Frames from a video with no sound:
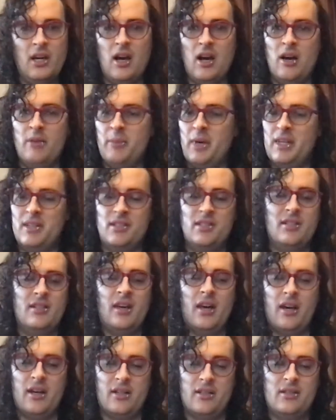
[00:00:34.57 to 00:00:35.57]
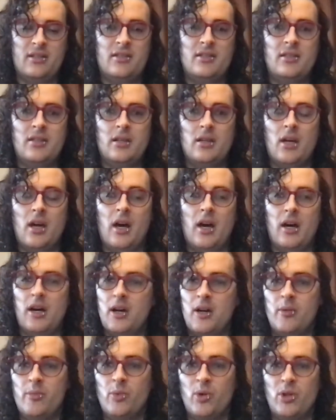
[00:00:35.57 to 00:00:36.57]
Ahmed's text
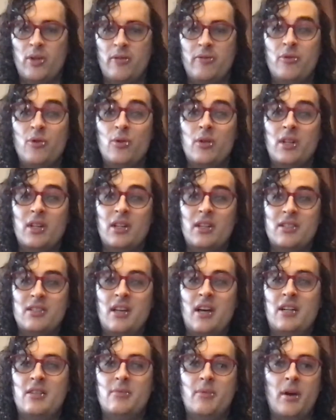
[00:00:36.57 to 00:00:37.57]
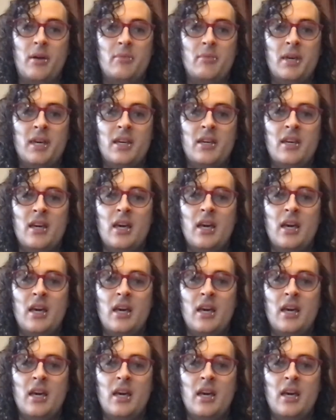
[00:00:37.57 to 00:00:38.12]
with a few little asides by me.